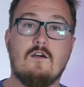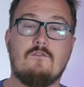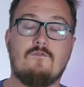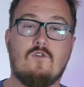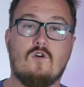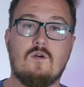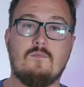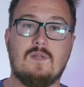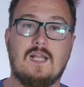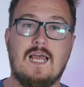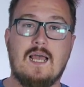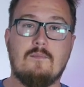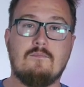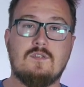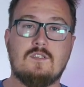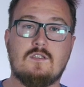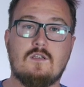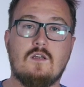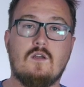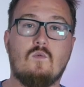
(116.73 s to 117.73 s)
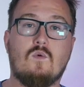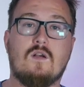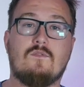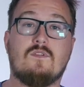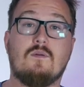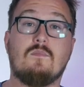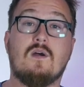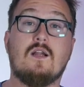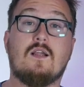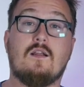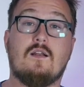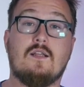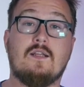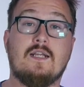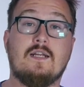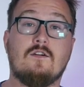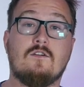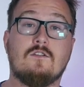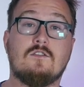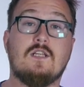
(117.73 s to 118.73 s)
Formlabs, one of the market
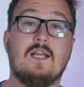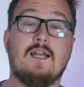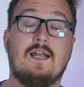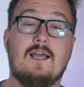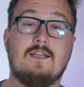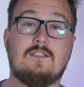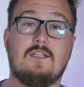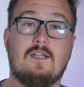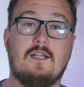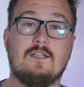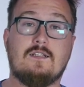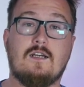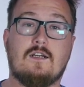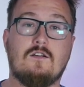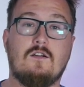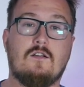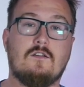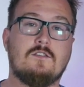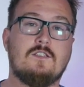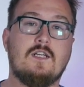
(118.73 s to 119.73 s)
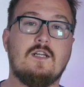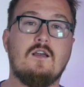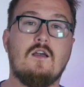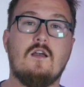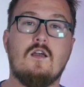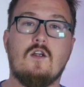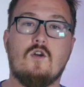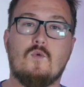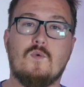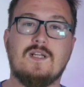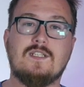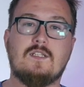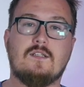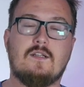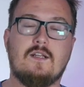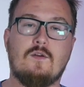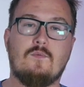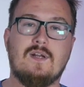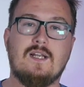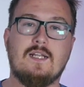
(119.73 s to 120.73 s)
leaders in SLA technology,
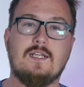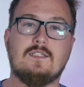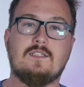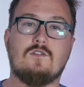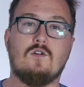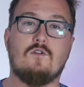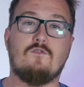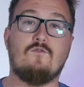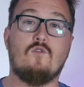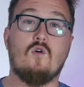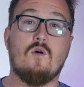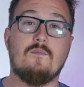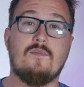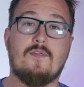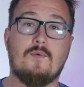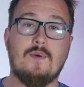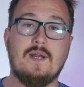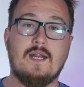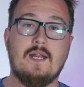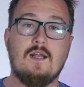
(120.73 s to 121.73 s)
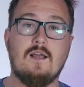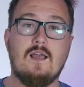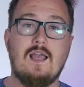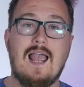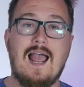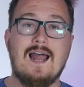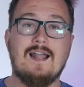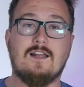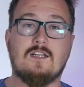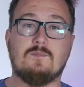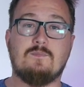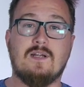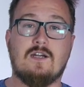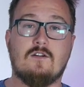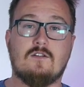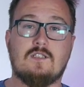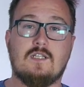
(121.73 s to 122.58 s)
recently released their Form 3 and its bigger